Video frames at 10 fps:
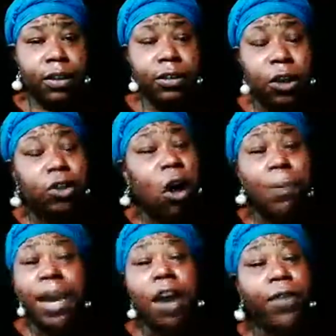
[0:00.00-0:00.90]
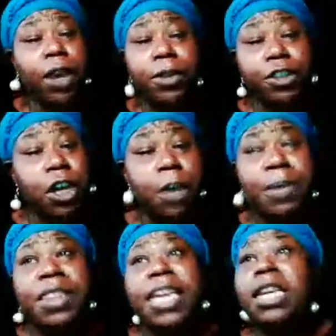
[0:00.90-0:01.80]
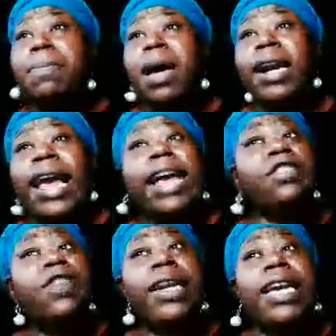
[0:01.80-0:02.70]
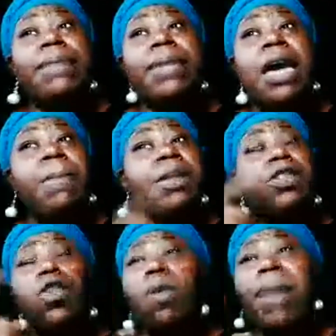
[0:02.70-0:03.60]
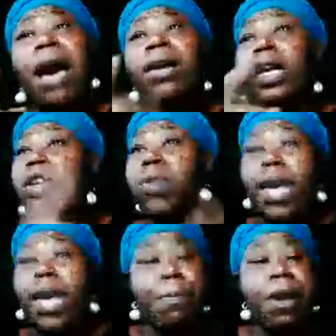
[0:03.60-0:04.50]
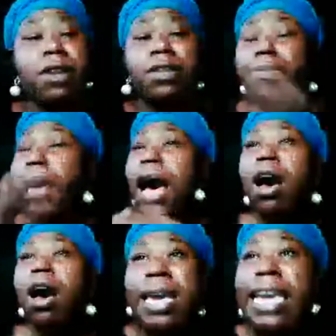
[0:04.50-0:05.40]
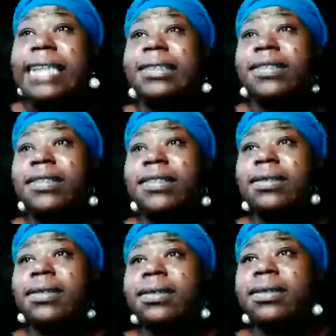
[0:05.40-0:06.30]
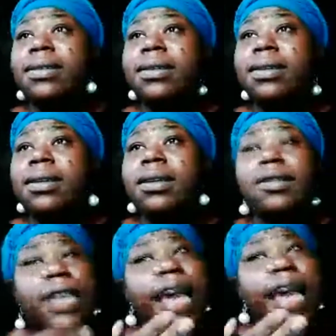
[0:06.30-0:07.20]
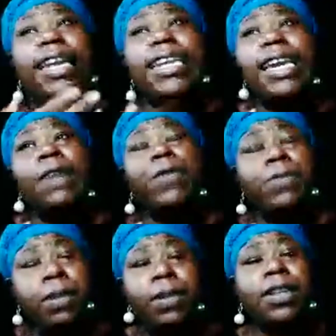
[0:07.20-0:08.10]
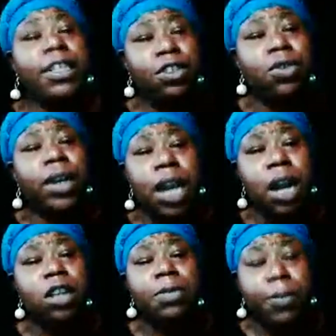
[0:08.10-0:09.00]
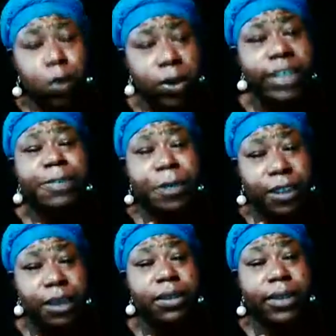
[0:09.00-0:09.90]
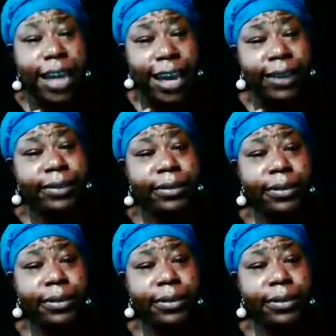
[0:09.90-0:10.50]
So don't be over here what you could be thinking about it as trying to hit me up, but you about it and you an it person by all means. Slide in the DM from some additional encouragement on this particular day.